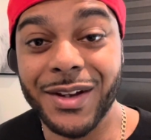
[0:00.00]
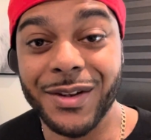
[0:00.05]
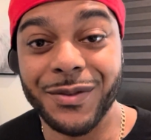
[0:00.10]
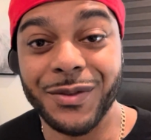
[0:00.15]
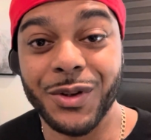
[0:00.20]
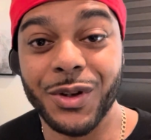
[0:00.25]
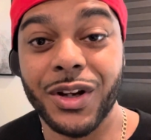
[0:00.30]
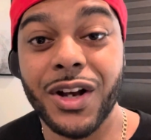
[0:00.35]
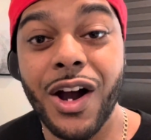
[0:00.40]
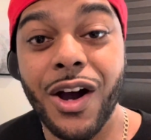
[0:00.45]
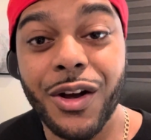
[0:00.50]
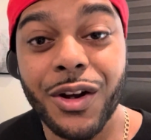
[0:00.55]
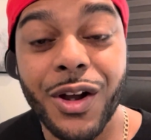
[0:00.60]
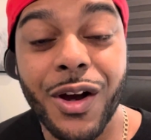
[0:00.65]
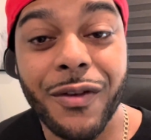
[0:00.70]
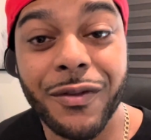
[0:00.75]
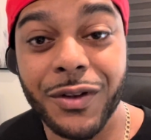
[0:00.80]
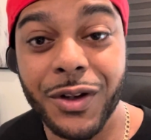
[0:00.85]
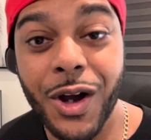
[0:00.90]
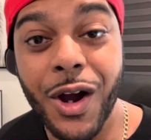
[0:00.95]
if you're caught
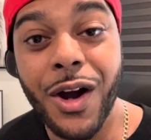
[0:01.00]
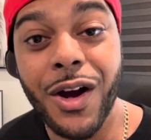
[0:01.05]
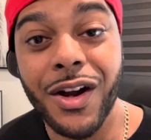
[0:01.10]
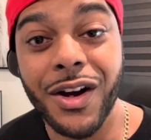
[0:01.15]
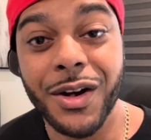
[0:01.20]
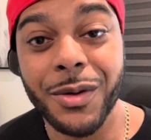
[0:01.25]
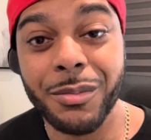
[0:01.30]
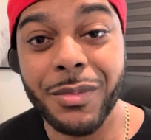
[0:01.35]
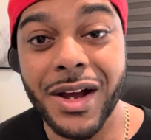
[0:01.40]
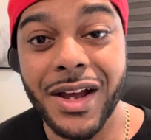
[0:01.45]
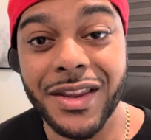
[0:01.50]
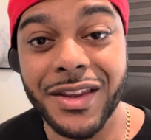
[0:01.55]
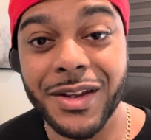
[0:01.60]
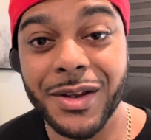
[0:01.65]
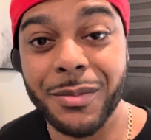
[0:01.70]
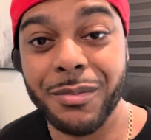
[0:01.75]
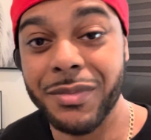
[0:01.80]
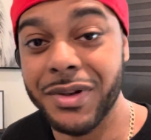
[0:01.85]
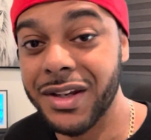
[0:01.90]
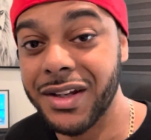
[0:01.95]
off guard by
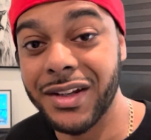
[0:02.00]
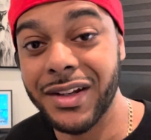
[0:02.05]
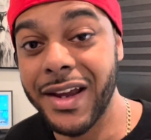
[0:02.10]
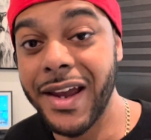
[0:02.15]
them being